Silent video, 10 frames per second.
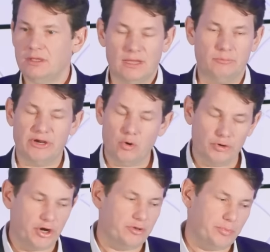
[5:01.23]
And we all
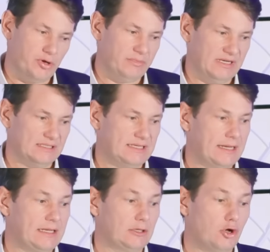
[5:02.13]
know that permitting is
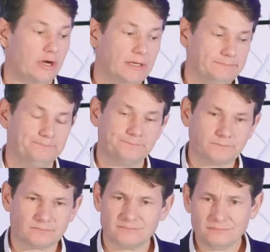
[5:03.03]
taking longer,
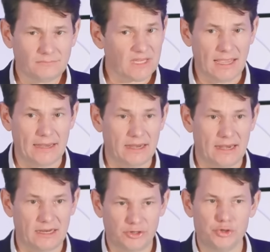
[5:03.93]
and,
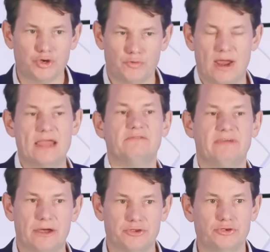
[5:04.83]
and you create
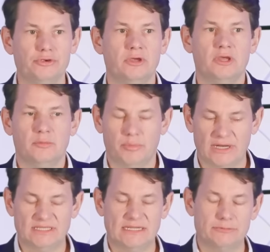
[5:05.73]
value by
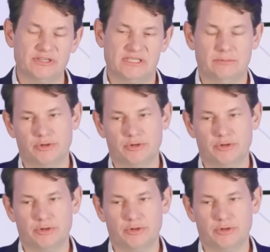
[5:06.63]
de-risking